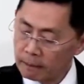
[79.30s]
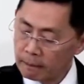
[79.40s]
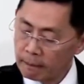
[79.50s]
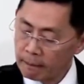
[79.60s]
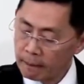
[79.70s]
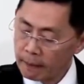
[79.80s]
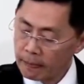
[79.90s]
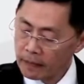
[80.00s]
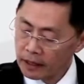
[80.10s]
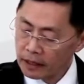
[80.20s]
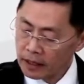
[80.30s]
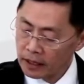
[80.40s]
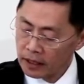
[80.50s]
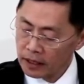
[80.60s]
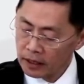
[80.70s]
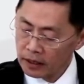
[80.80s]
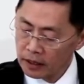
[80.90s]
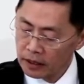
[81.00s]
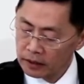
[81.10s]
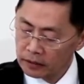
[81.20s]

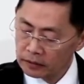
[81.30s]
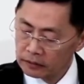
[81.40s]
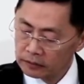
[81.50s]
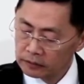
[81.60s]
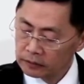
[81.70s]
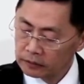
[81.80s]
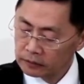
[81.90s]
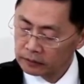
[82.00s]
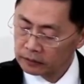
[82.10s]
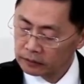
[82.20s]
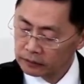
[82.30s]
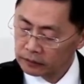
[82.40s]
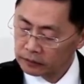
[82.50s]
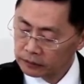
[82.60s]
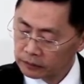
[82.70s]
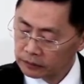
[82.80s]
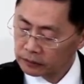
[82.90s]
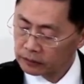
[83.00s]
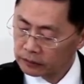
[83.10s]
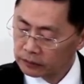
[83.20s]

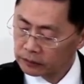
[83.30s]
(no one is talking)